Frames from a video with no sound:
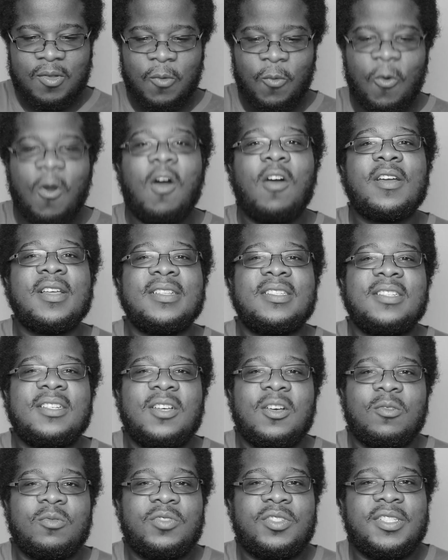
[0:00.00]
walking to
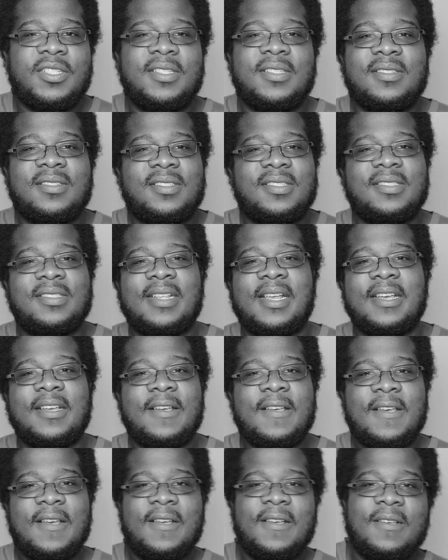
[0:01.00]
goat cheese. And she's like,
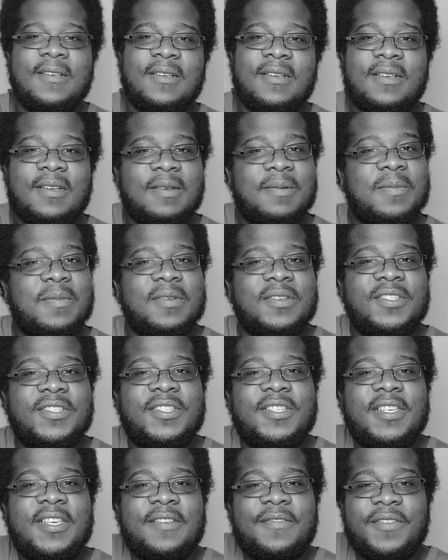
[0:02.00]
I'm going to
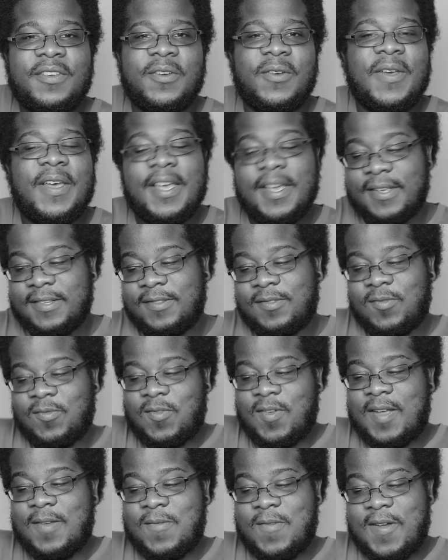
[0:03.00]
shiv your ass
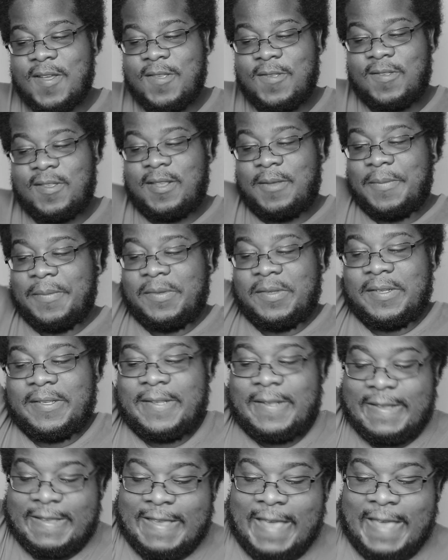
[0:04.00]
right while you're sleeping. Just